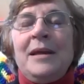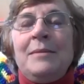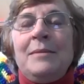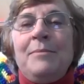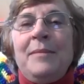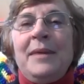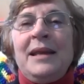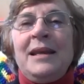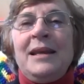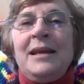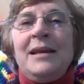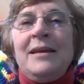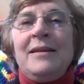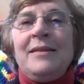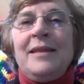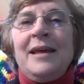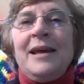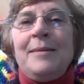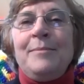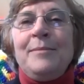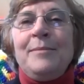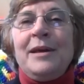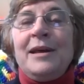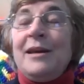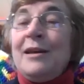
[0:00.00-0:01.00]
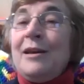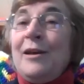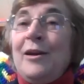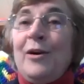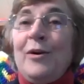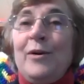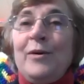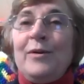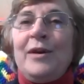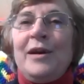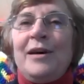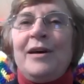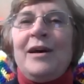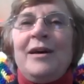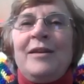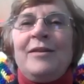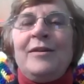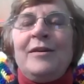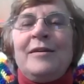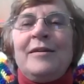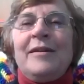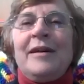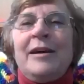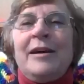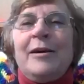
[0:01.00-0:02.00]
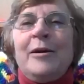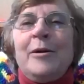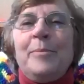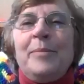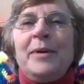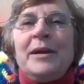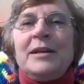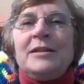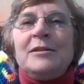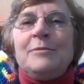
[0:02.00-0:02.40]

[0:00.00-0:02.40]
And many of them can go to other Arabic